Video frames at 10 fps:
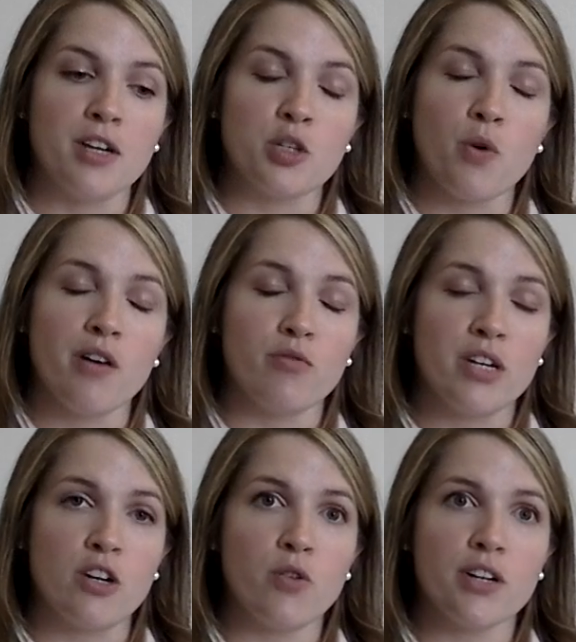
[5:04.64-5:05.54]

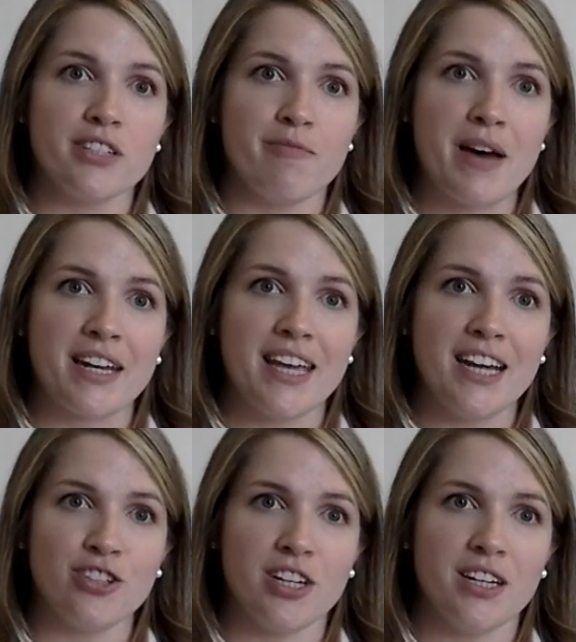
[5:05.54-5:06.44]
12-week course of
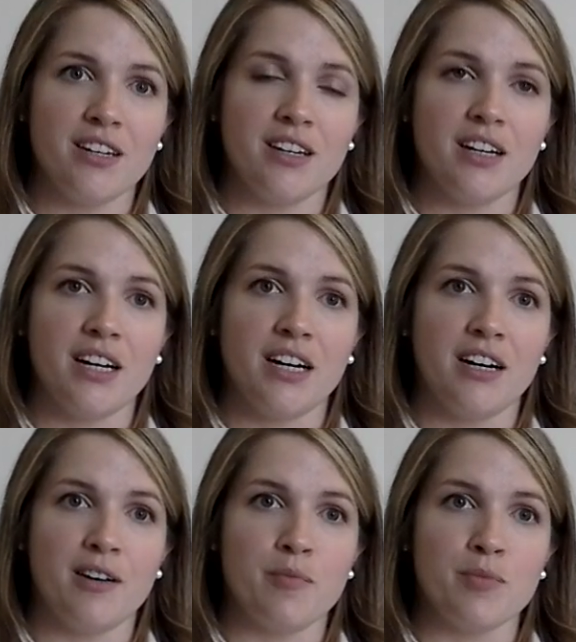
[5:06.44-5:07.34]
medication,
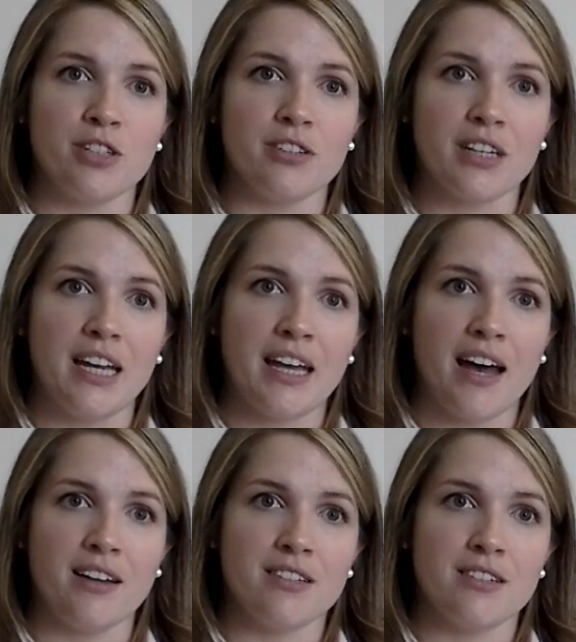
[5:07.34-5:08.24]
you're looking
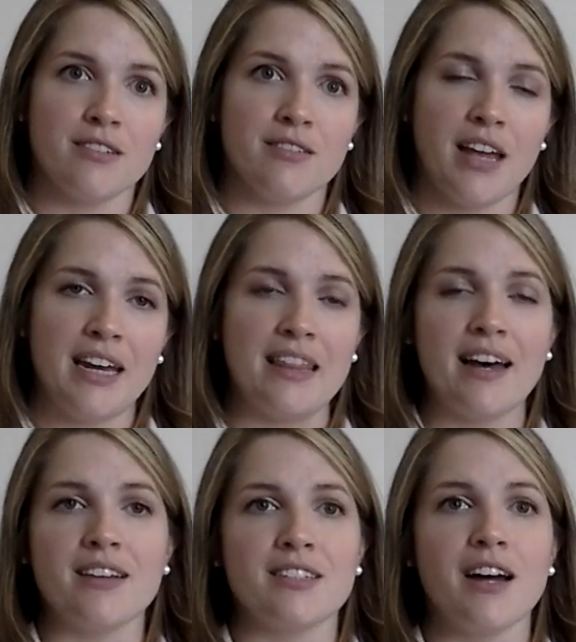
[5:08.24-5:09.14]
at
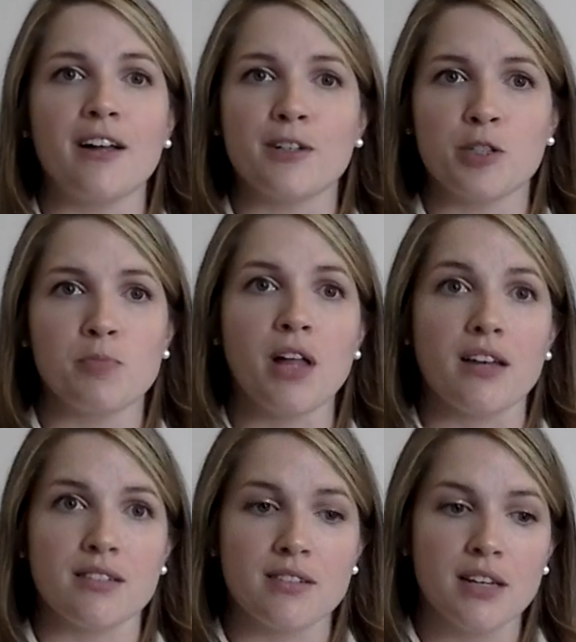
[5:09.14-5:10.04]
$80,000
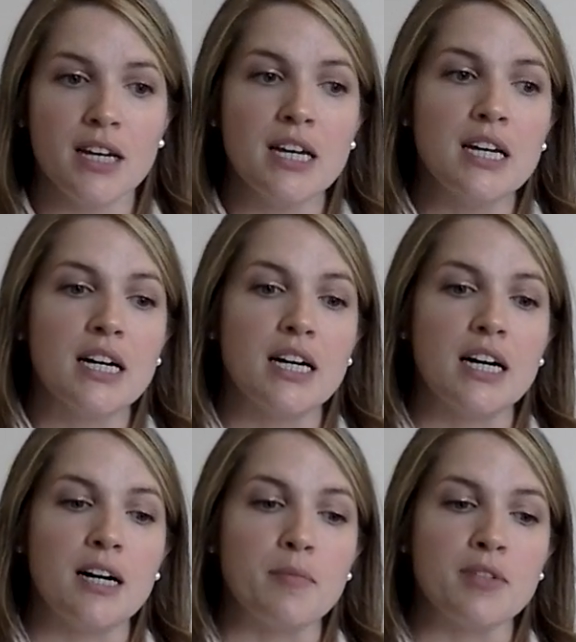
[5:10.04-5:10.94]
plus.
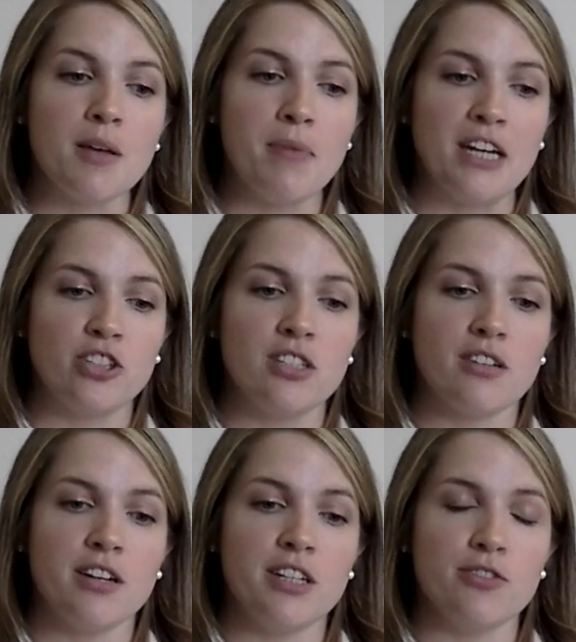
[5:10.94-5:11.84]
Some patients
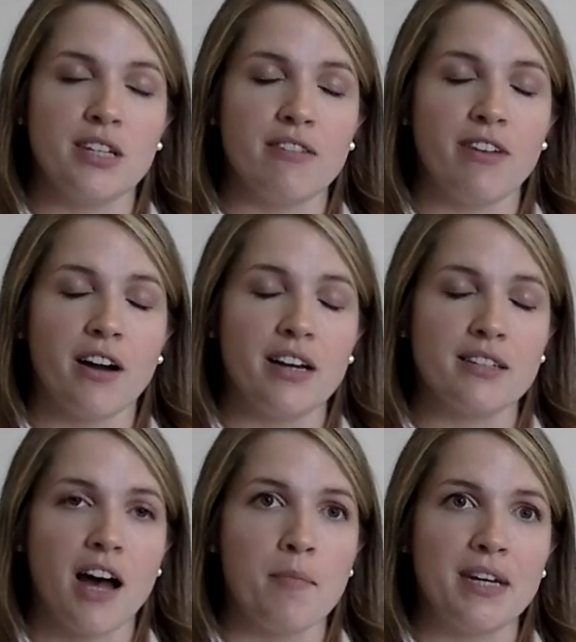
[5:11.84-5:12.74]
are using various
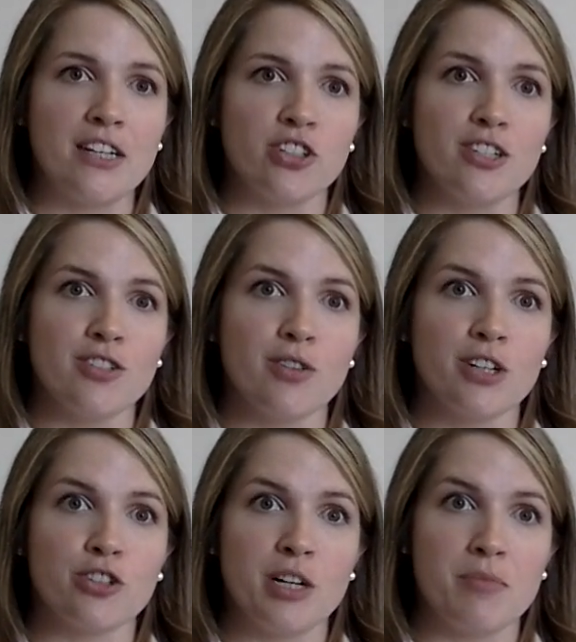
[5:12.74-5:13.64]
combinations, so their
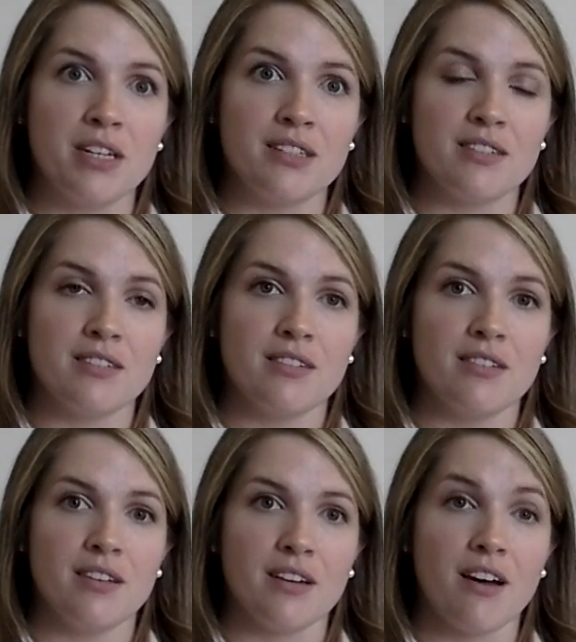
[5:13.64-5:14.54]
treatment
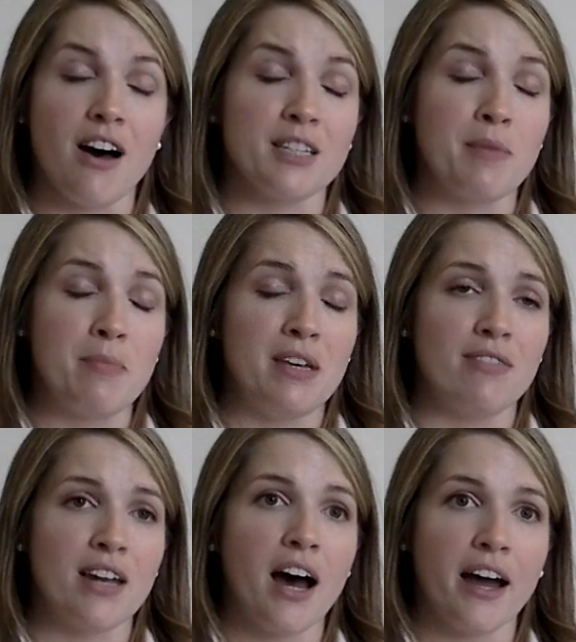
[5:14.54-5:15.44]
cost may be
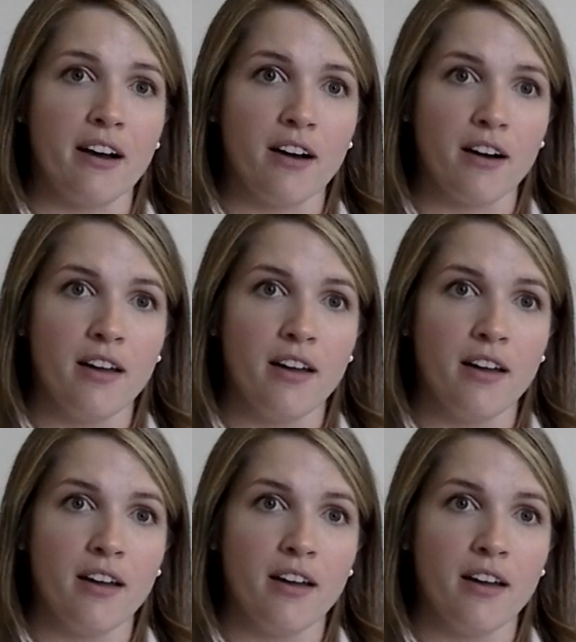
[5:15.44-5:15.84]
even higher.